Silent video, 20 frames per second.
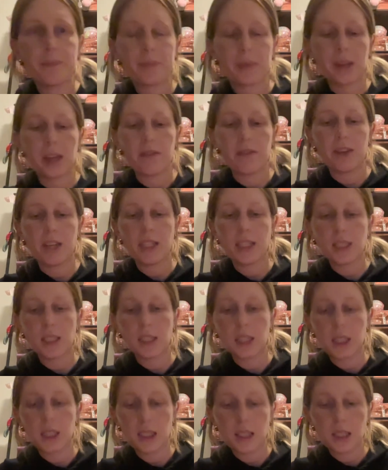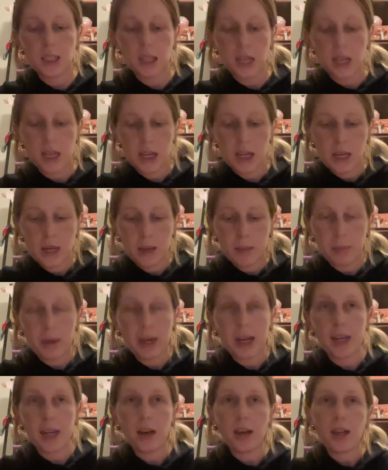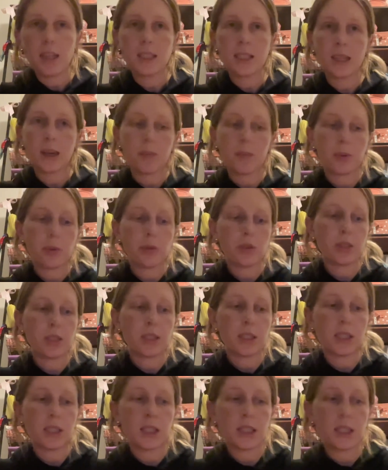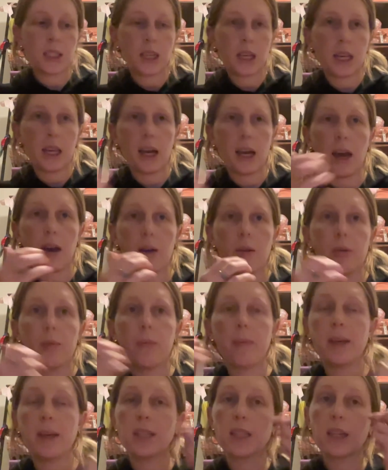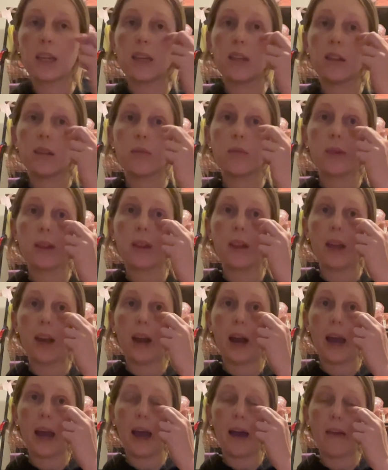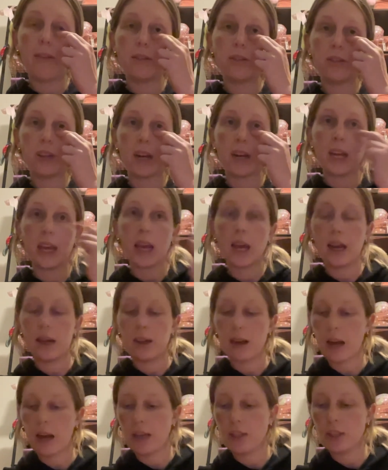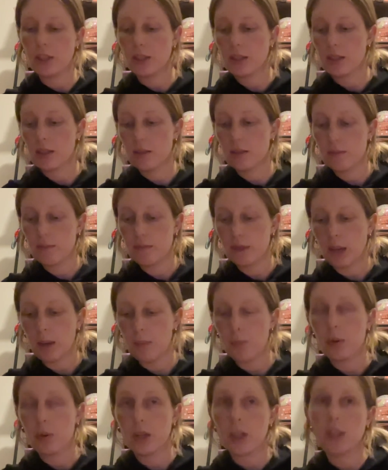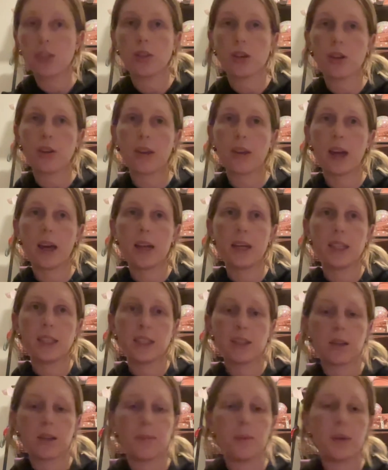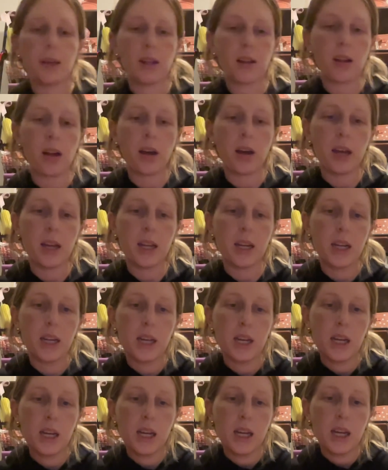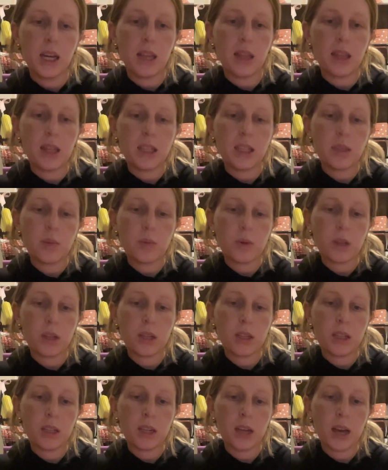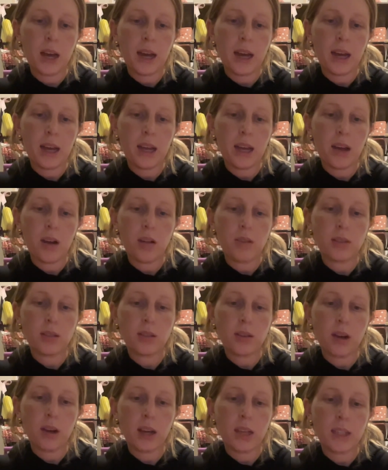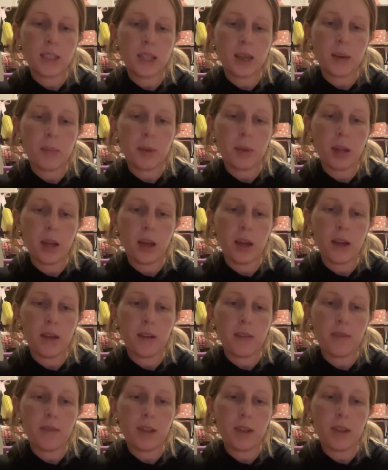invest in this, but I got a sample just to see how my skin does with it. I haven't tried it yet. I just am pretty sure that it's gonna be a lot. This one, I also got a sample of